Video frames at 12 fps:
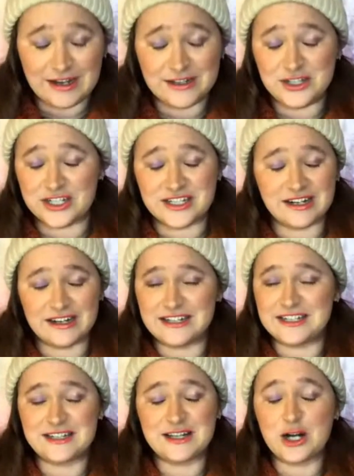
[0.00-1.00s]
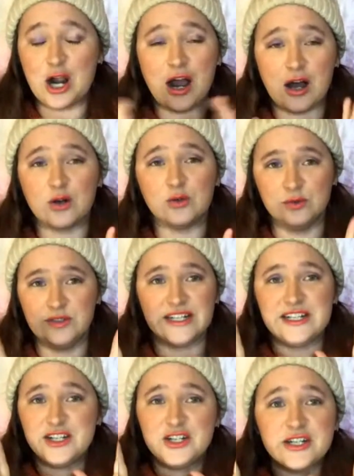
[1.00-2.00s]
It's the cold.
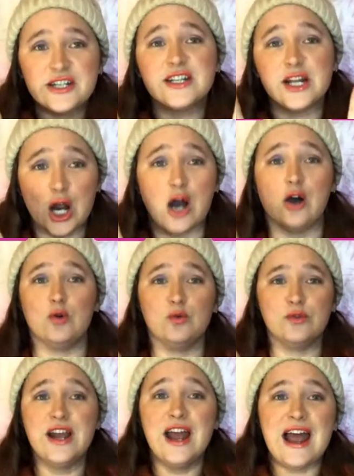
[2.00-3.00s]
It's just the cold.